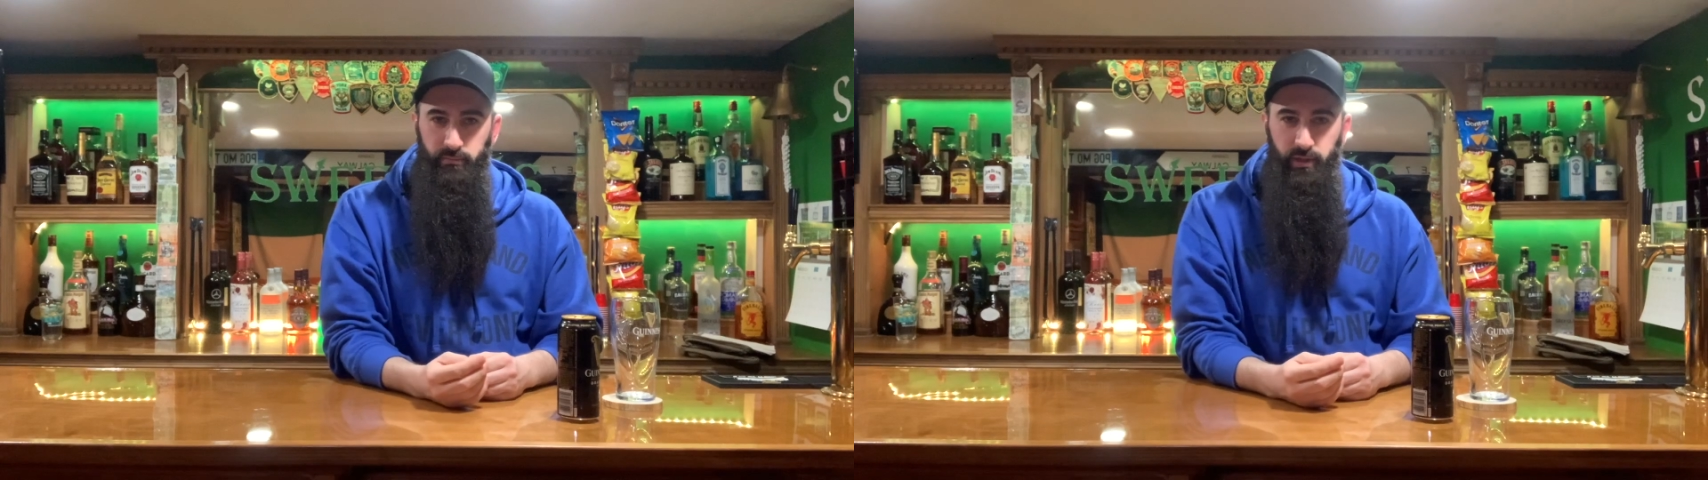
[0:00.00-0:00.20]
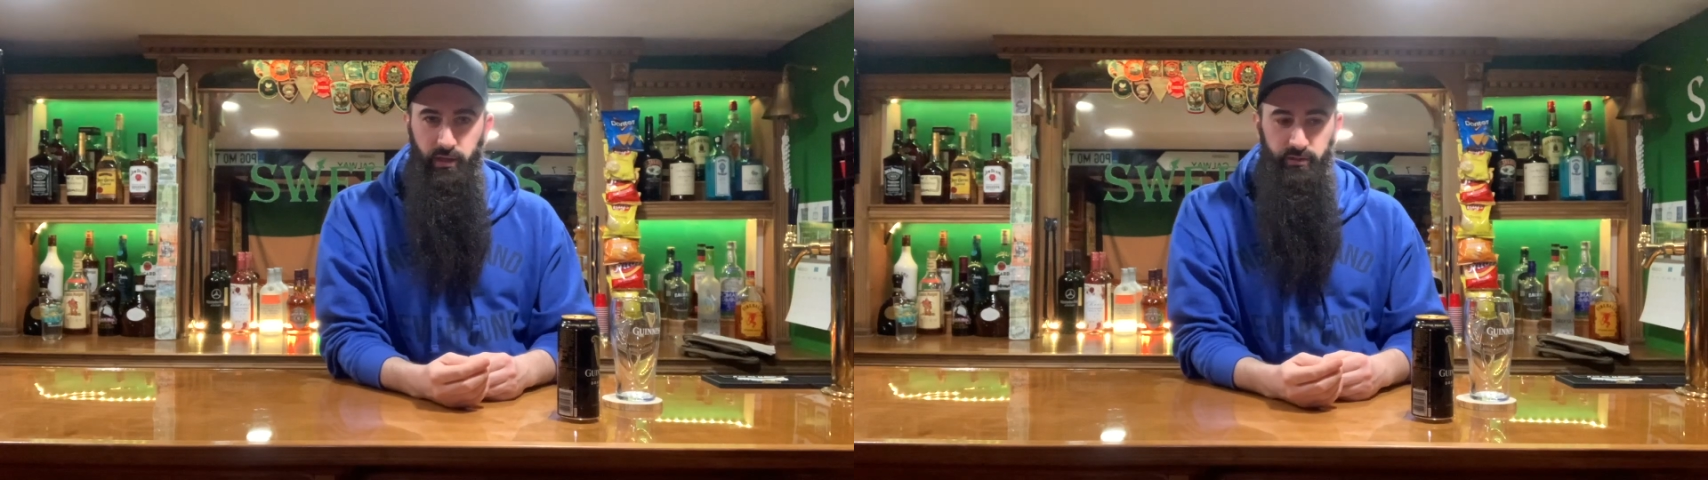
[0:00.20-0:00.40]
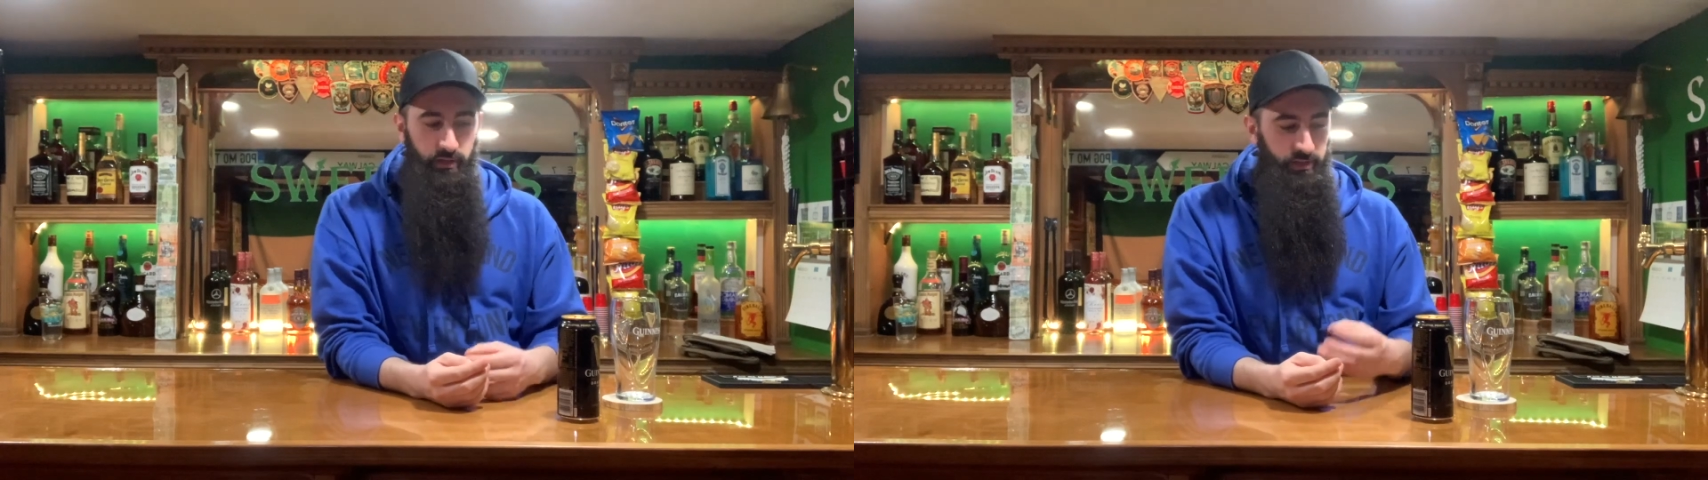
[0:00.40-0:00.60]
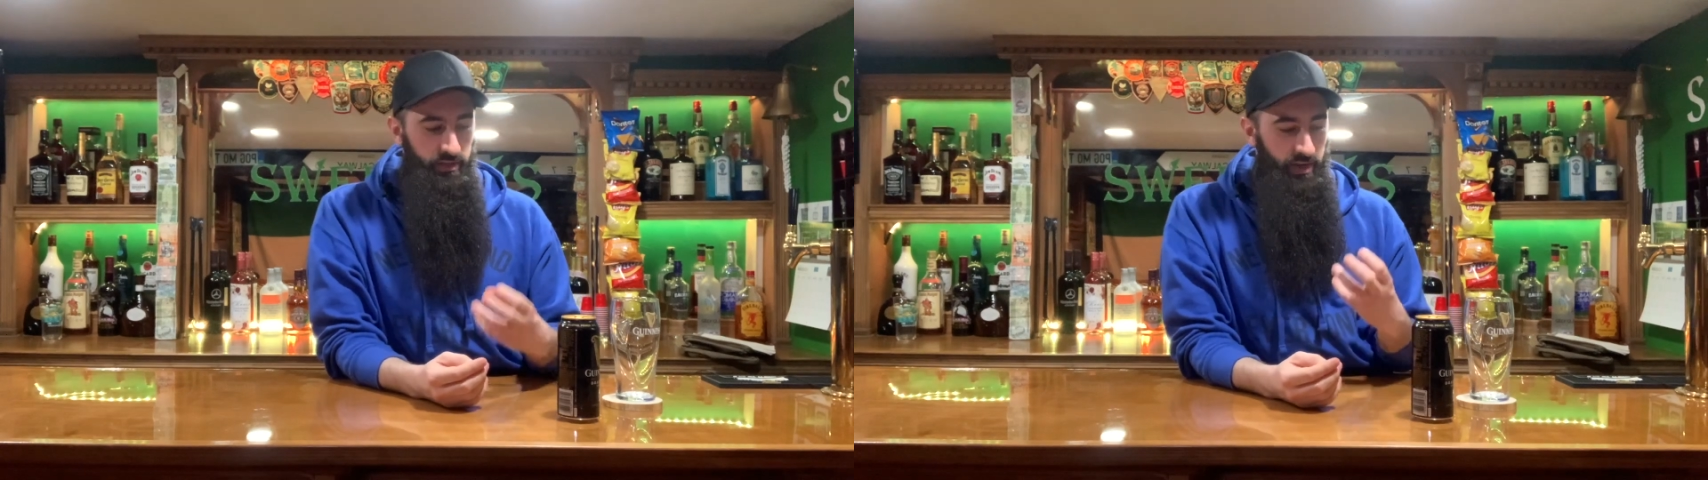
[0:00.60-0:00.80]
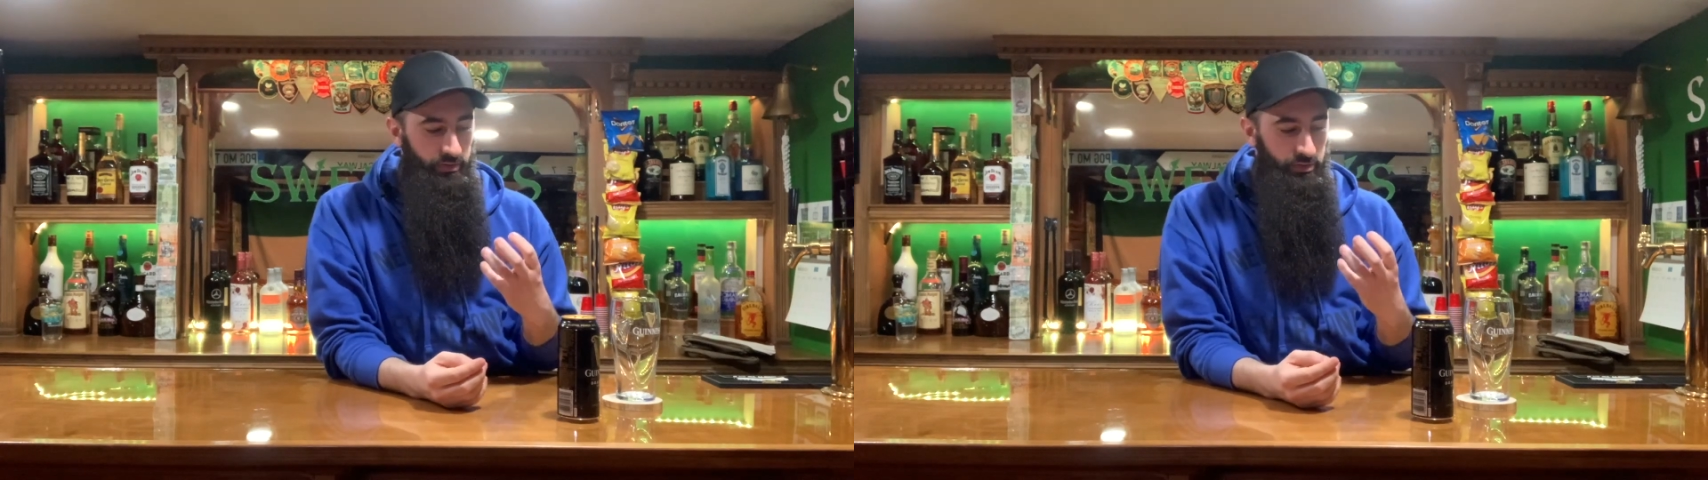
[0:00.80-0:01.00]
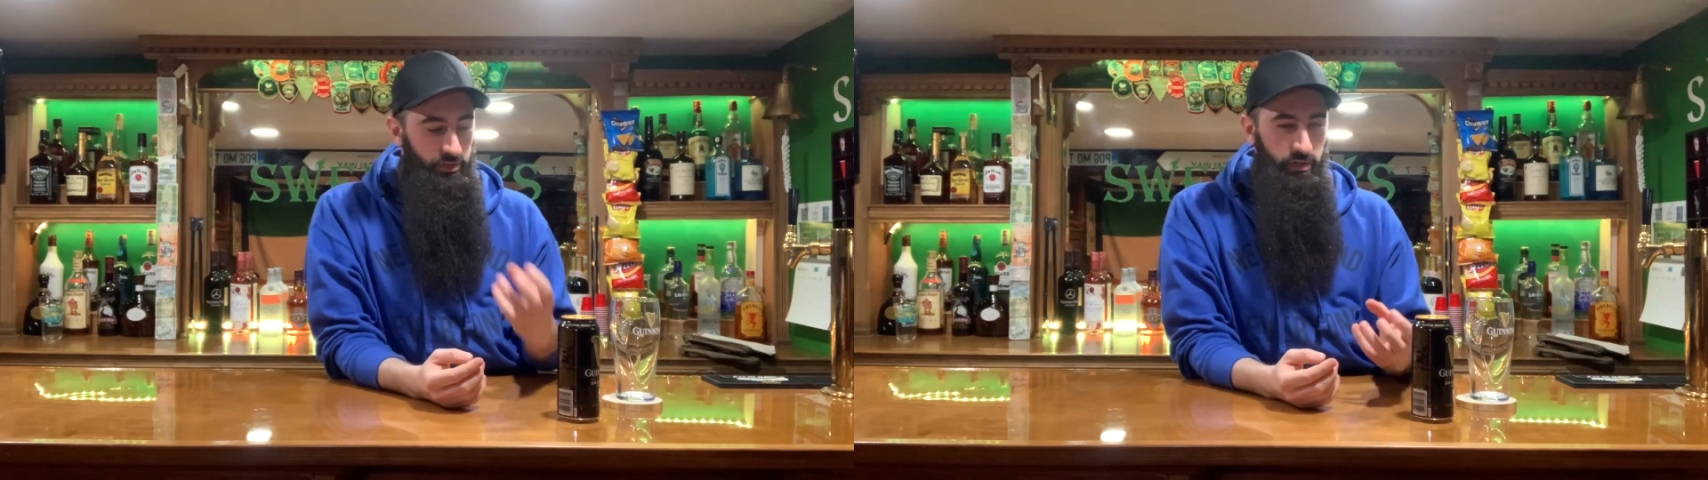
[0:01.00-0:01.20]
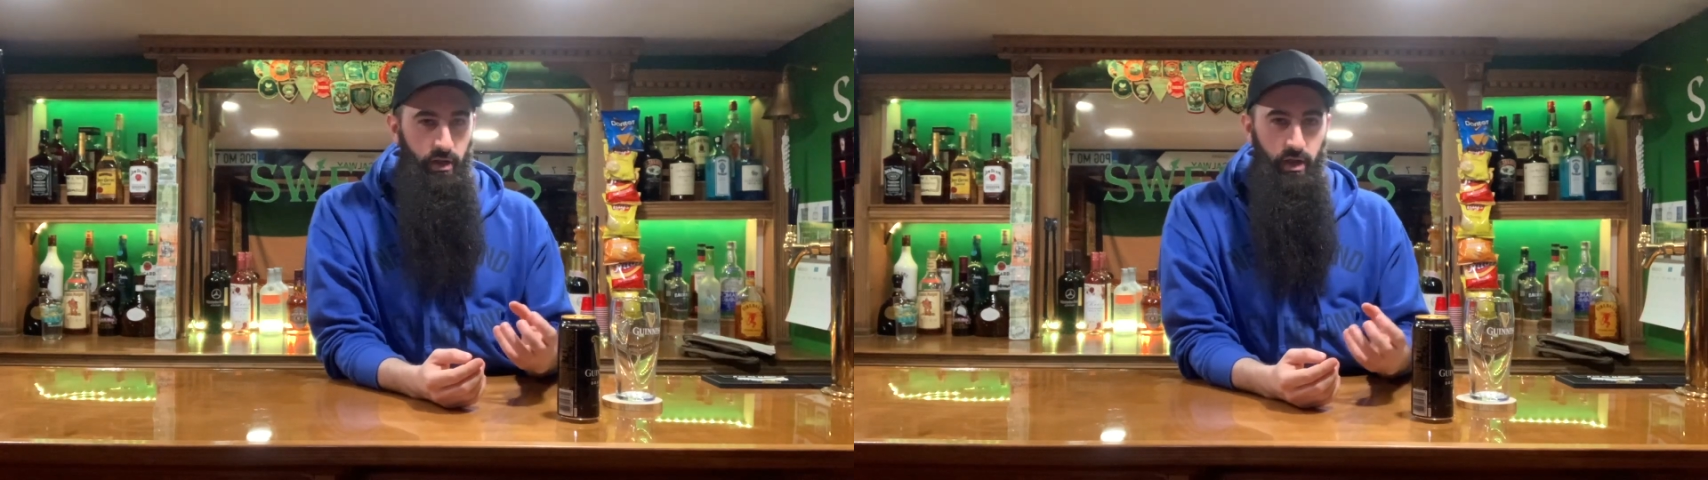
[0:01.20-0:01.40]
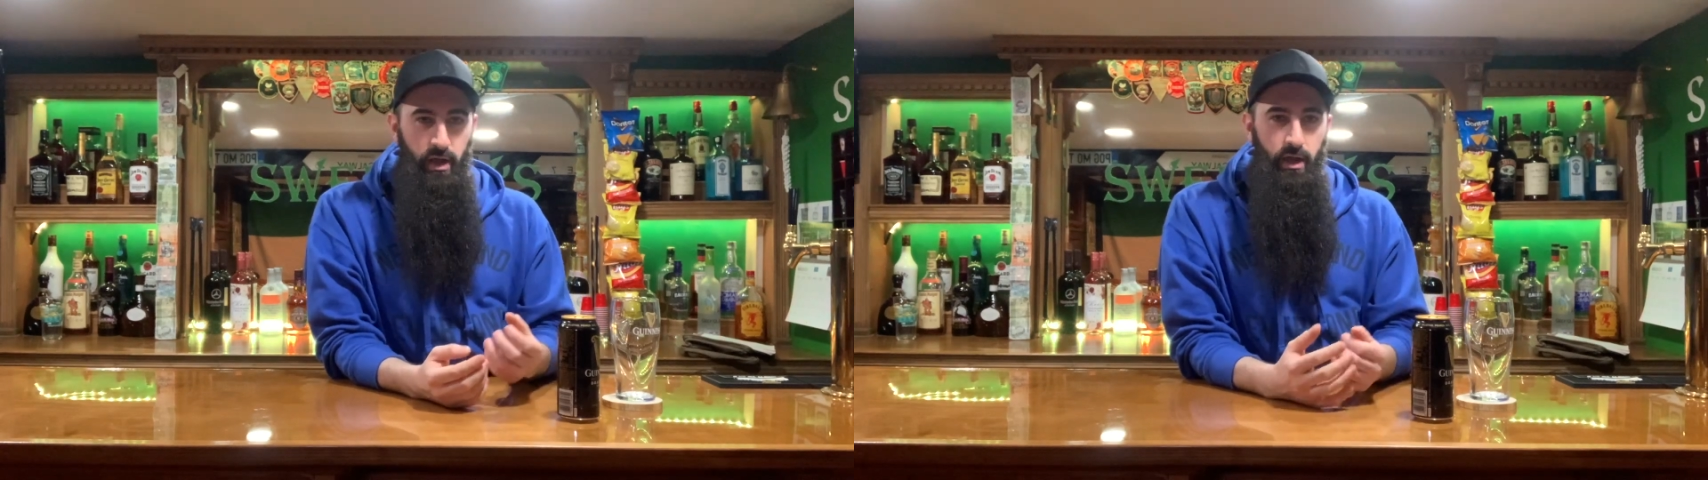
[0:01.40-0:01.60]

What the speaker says: Like I said, let the nitrogen